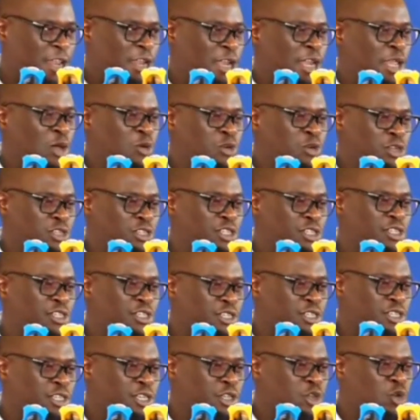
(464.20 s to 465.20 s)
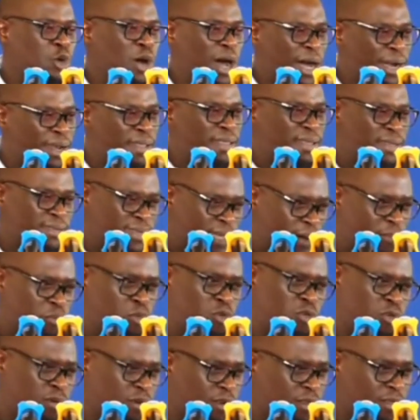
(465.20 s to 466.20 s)
I really wish you had the
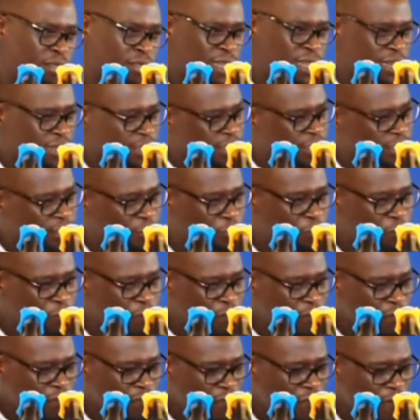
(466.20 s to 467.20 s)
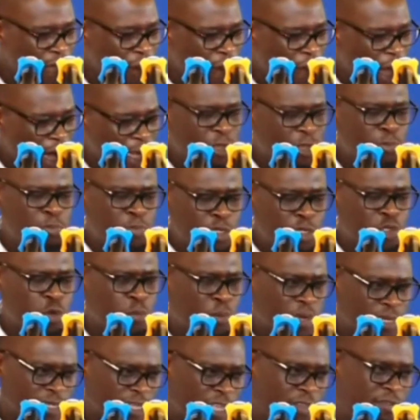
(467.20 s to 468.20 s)
sermon that the
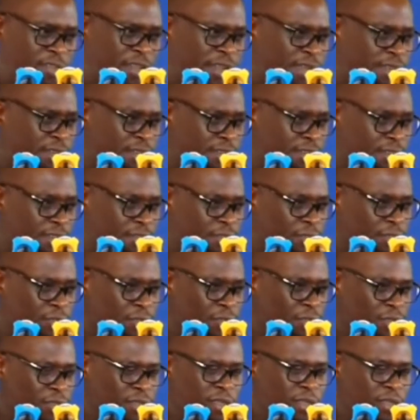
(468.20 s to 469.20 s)
Archbishop has given us.